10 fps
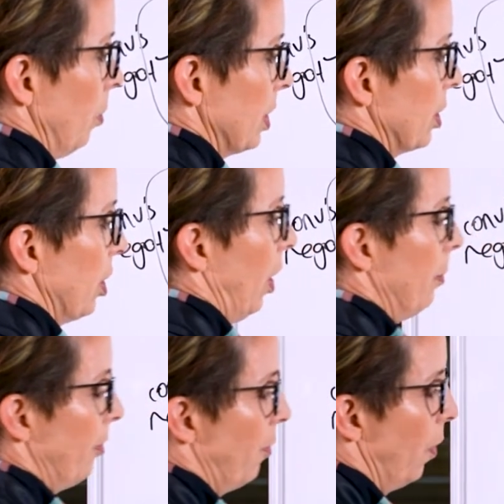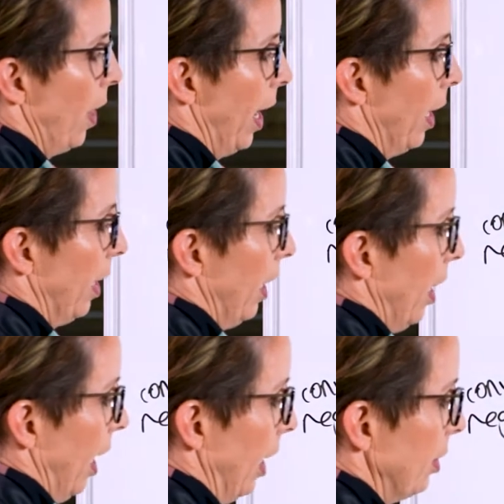was the time before that?
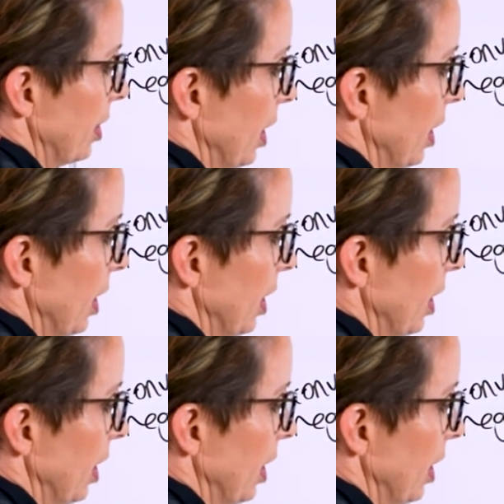And see